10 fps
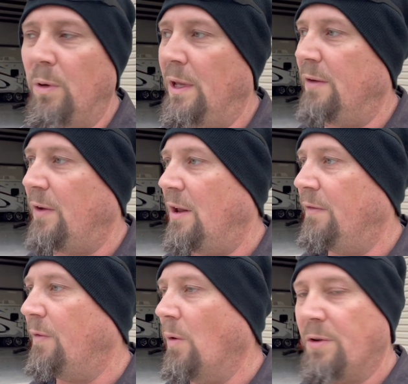we live in
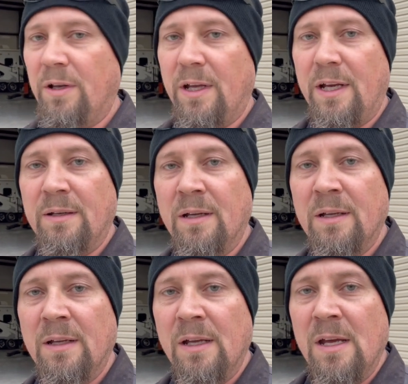unfortunately and
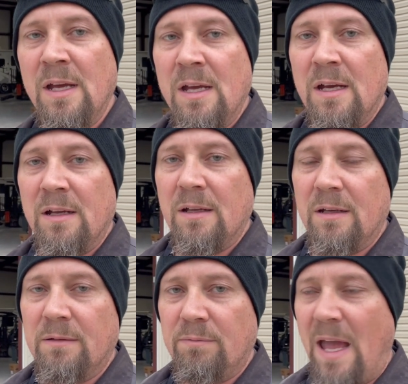
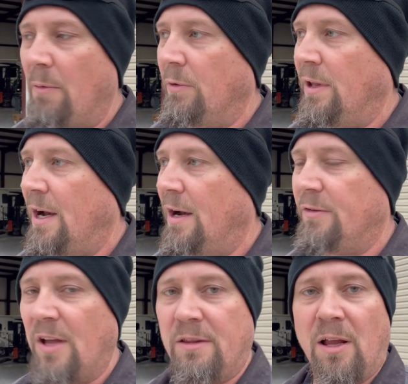that one there
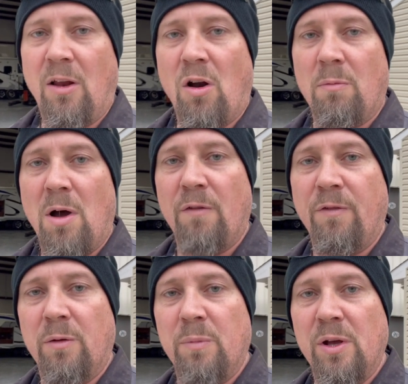set the alarm off
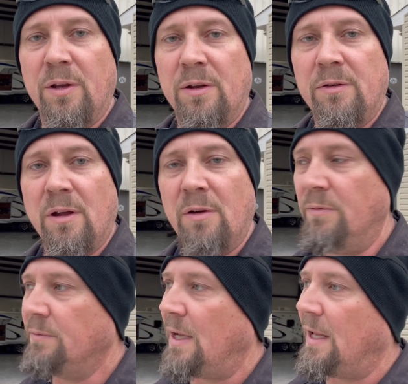on the building so
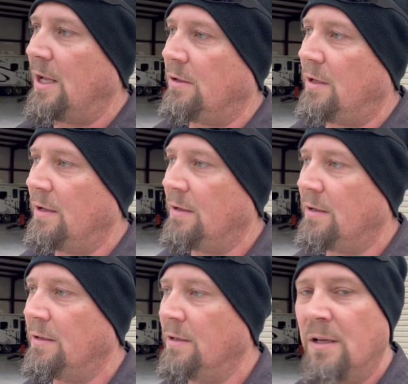at least
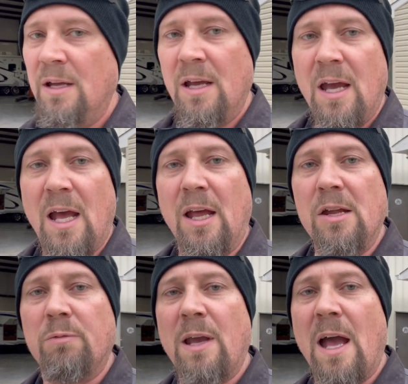at
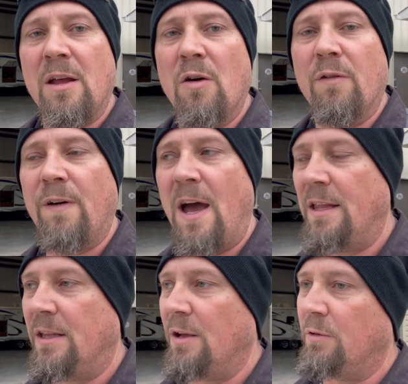least we got
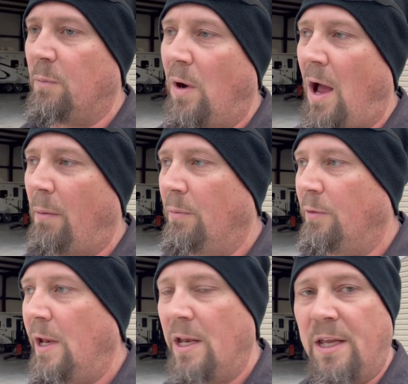notified that there was a problem and
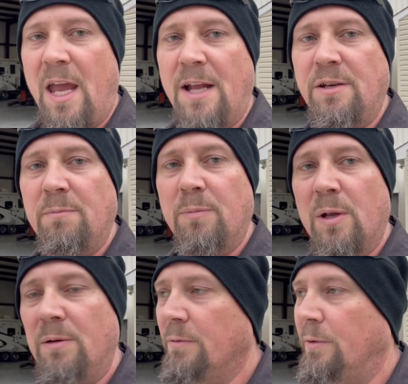we didn't catch him
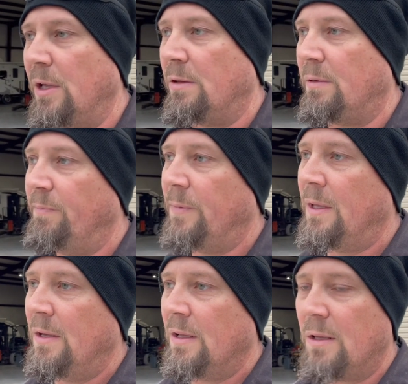but at least
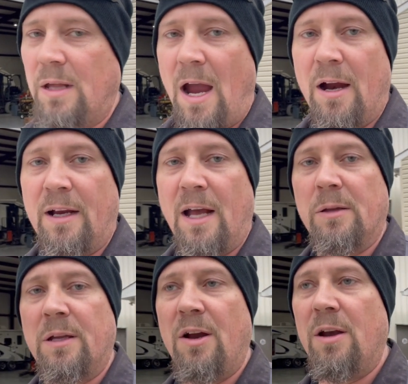the siren kind of
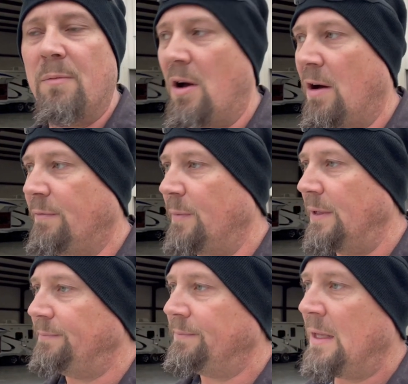scared him off but
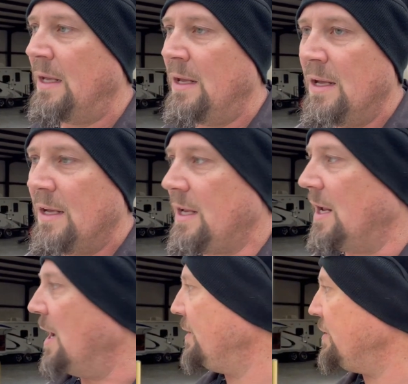you
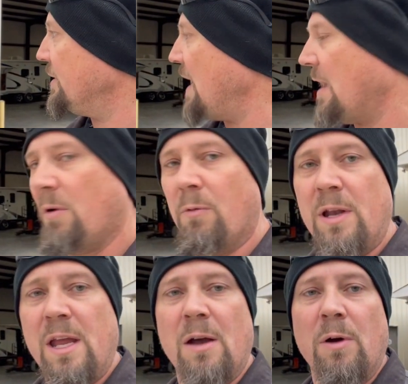know that's just kind of what we
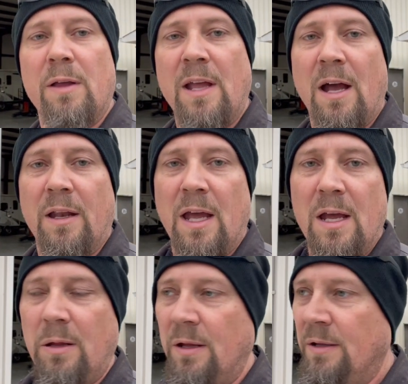deal with nowadays